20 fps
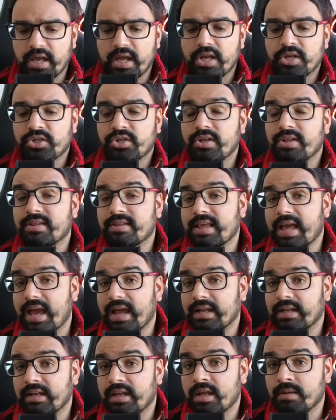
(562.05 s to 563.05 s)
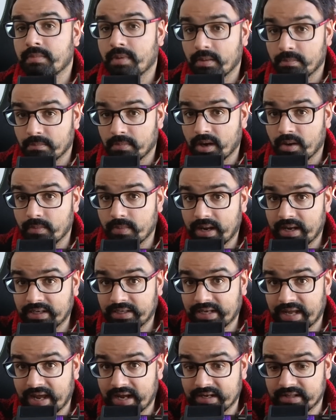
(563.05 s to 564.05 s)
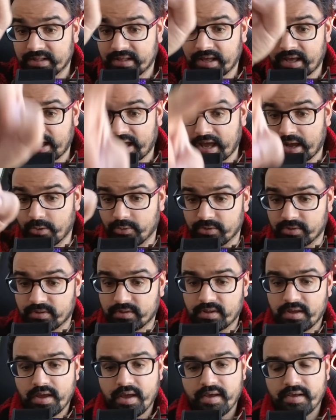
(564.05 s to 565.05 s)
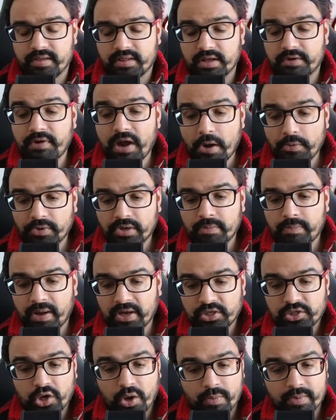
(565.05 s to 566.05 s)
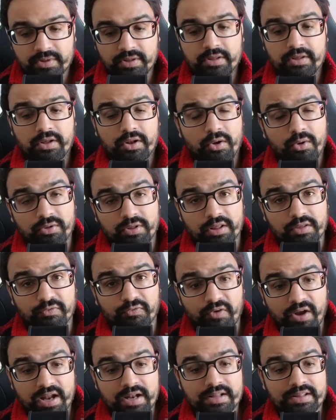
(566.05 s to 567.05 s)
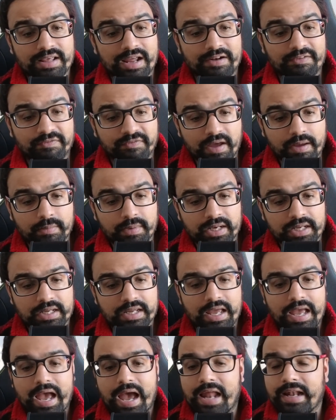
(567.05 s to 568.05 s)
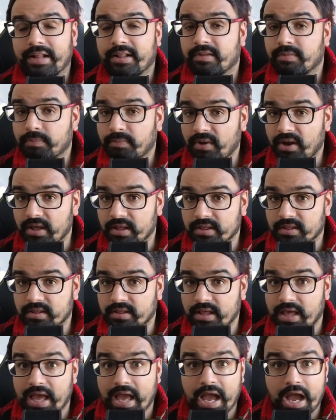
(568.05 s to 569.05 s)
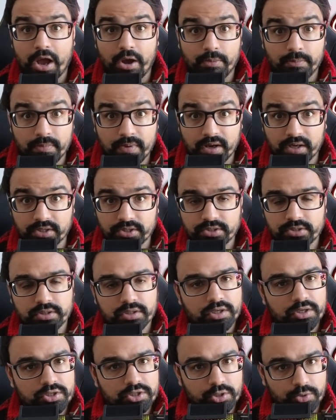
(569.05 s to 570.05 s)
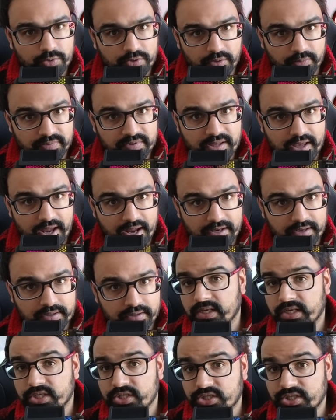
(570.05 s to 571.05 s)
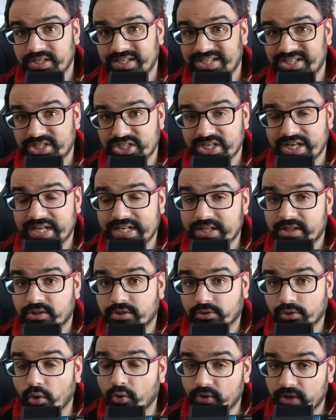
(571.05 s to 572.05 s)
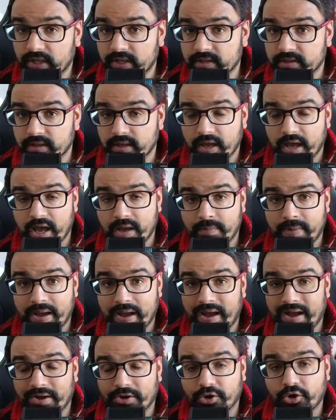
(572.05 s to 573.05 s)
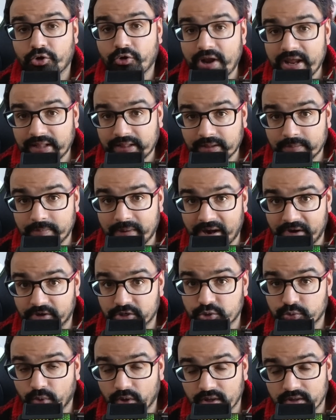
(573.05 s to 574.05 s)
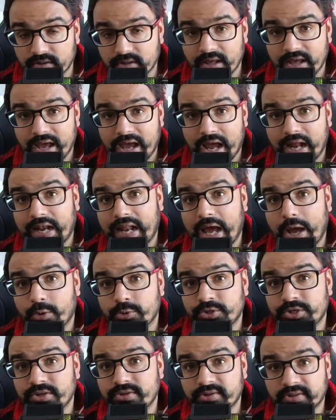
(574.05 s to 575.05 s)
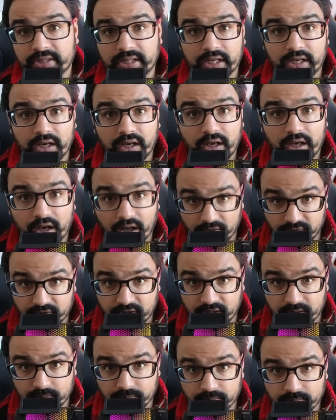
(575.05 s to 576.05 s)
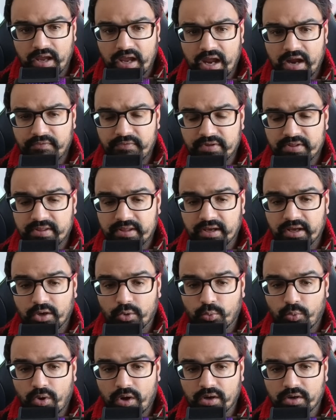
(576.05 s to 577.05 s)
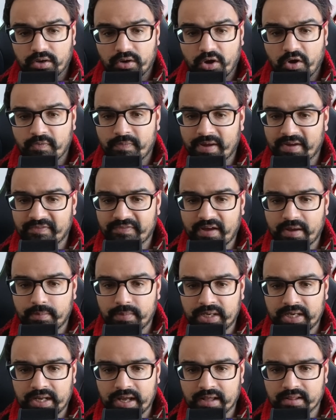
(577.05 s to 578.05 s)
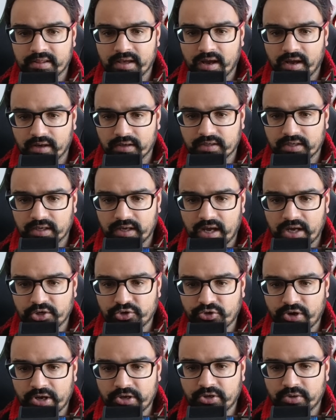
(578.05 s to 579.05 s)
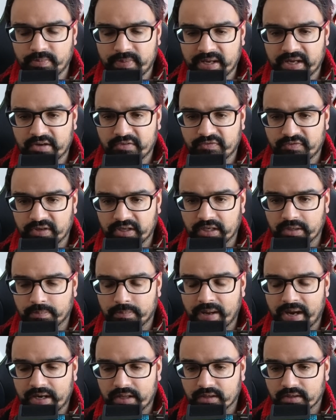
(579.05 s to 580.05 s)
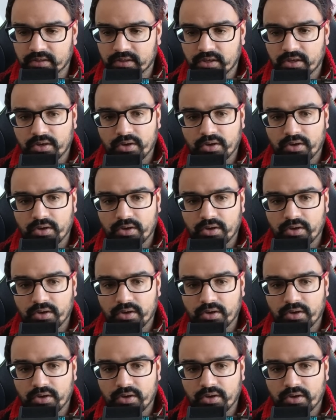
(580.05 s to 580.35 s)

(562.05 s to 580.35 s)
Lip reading: She sat in my mum and dad's house, surrounded by Thomas's closest friends and family, and expressed how much she was upset. She shared stories about how great the marriage was and how she still loved him. Every single one of my family has hugged her and tried to make her feel better.